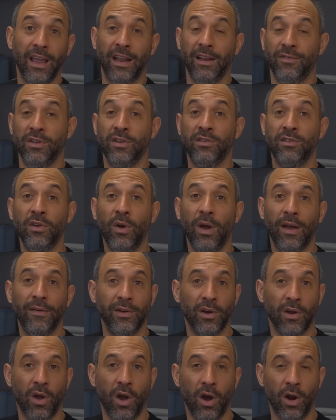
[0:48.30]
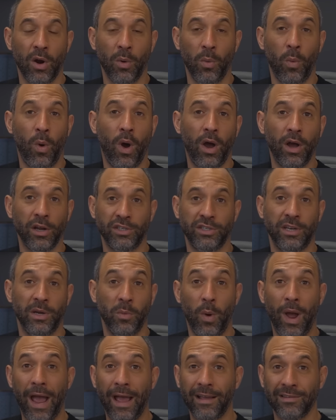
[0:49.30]
and if you do have your car washed
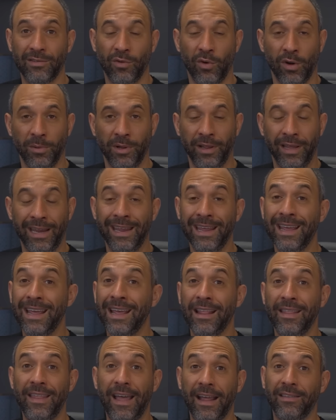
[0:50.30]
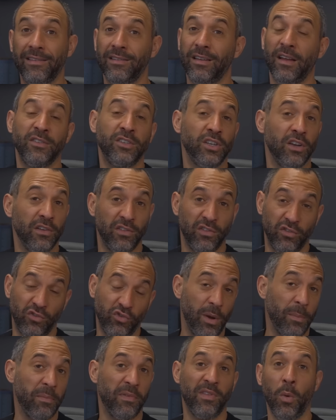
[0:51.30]
and waxed normally, that stuff just
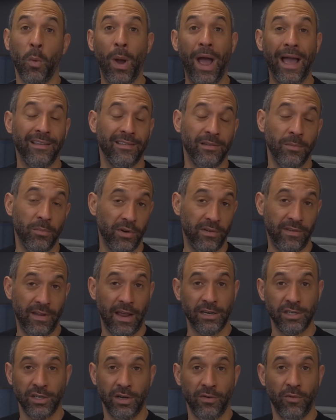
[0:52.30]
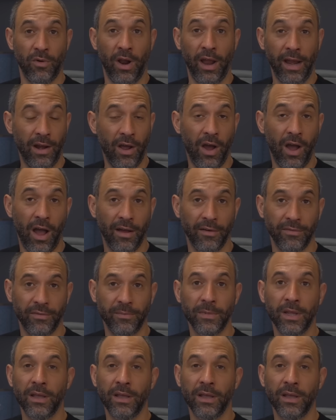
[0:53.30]
strips the wax and protection right off.